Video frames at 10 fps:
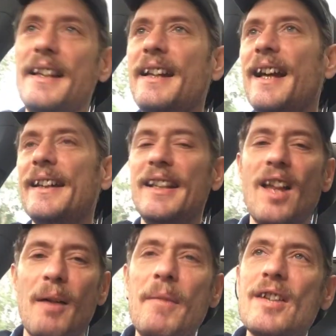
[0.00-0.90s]
And
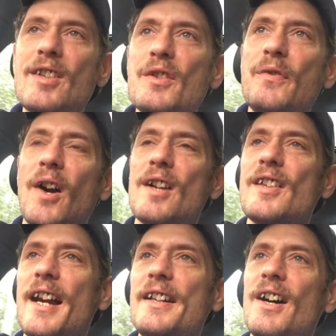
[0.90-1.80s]
Elon Musk, as far as
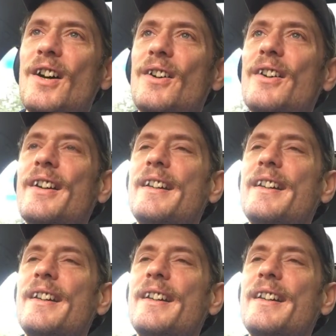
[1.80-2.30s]
I know,